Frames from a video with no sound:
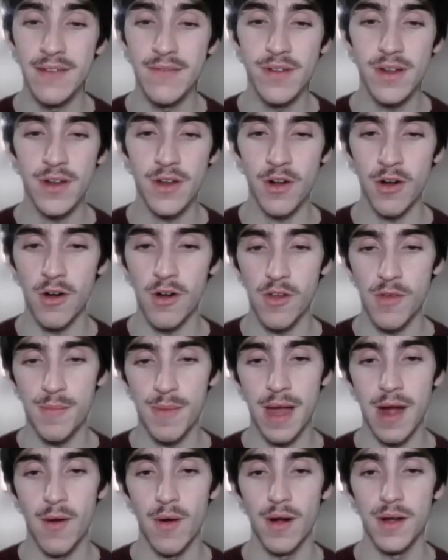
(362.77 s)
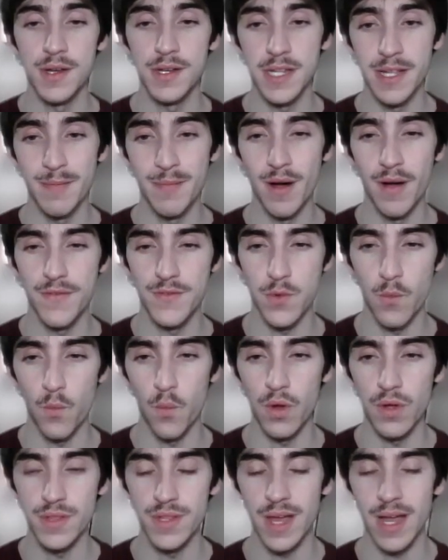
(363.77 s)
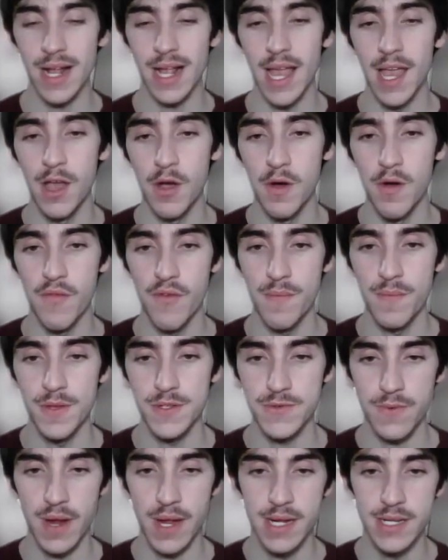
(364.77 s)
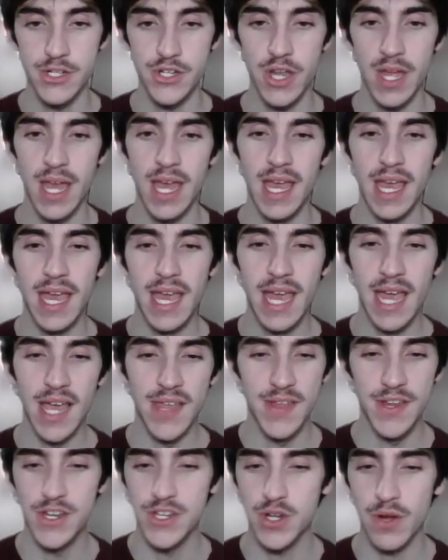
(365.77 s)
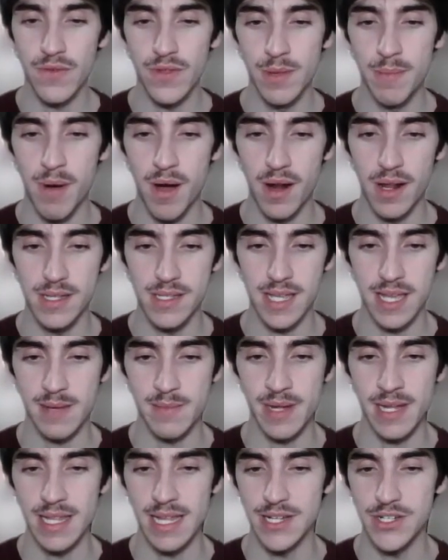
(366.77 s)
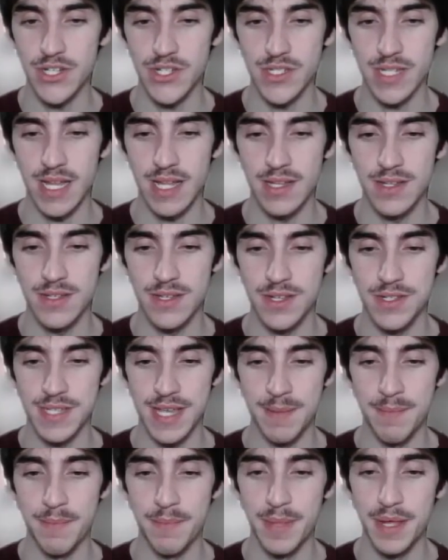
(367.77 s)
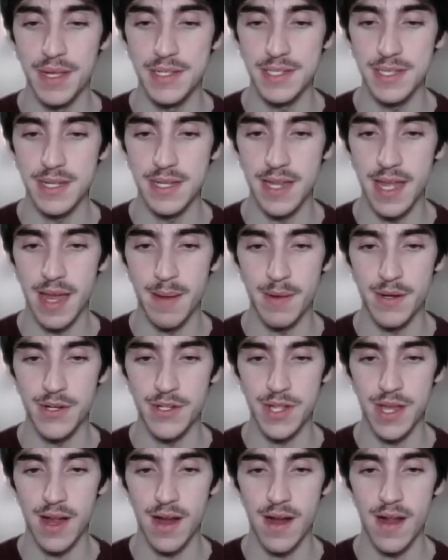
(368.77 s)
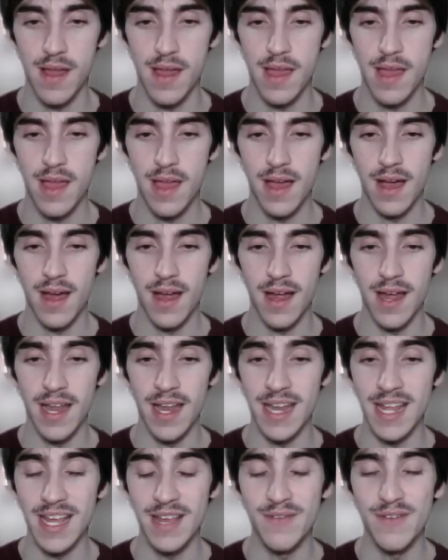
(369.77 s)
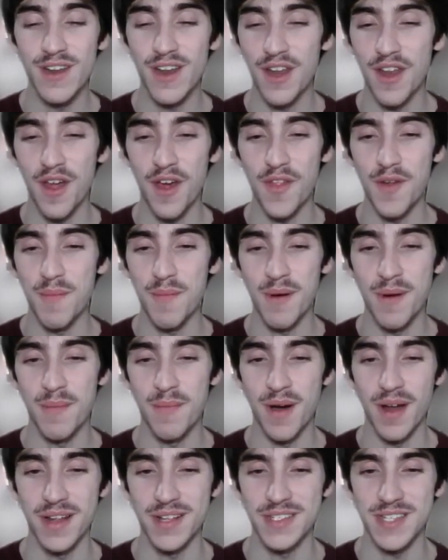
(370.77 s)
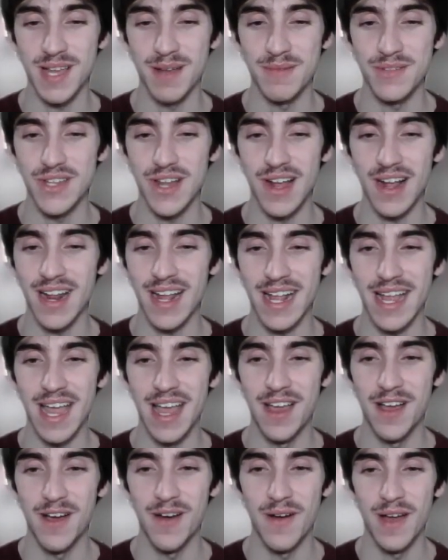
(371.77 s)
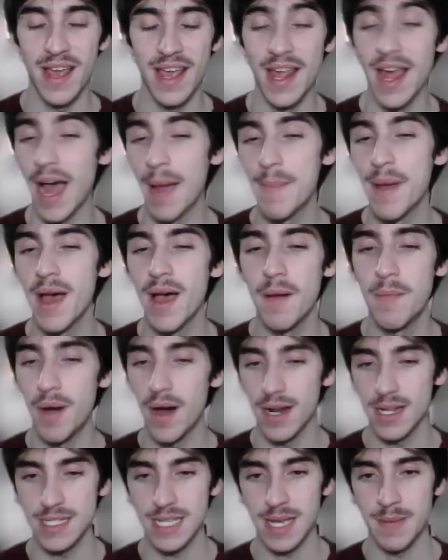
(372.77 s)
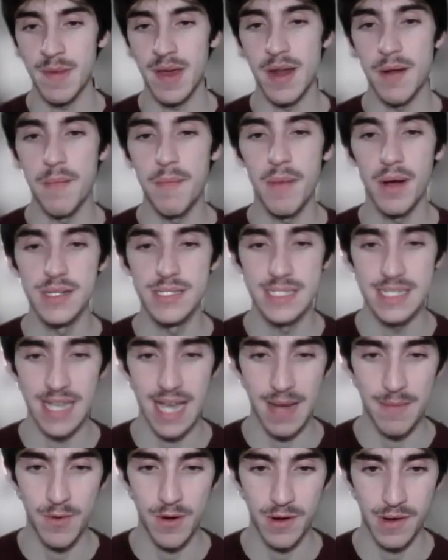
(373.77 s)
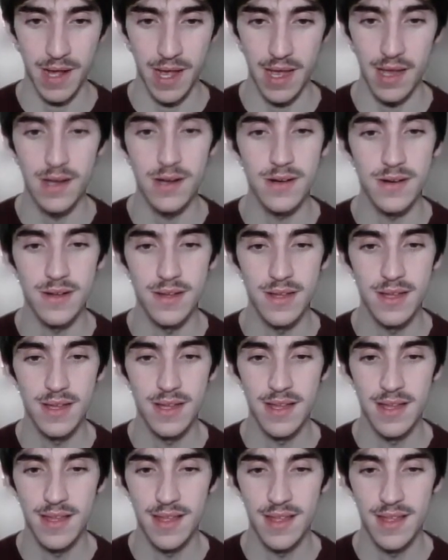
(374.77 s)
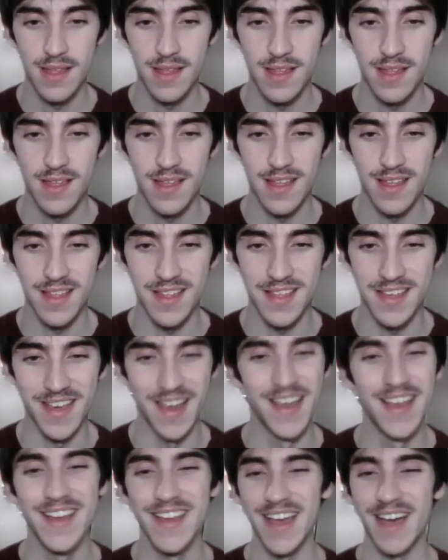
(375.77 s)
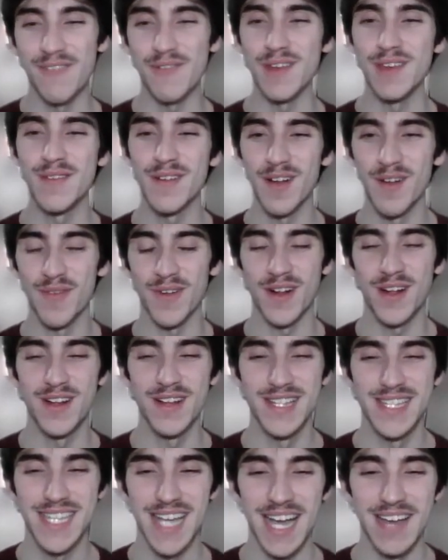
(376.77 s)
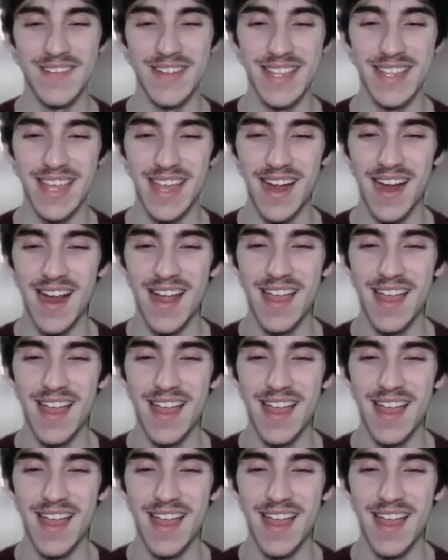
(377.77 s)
an Earth Power debuffed will not KO from this range, and they just go for the Body Slam, and that just does measly damage there. And even another Body Slam is not going to KO. And I bet a Body Slam and a Mud Slap won't KO. Yeah, we even go for good timing there.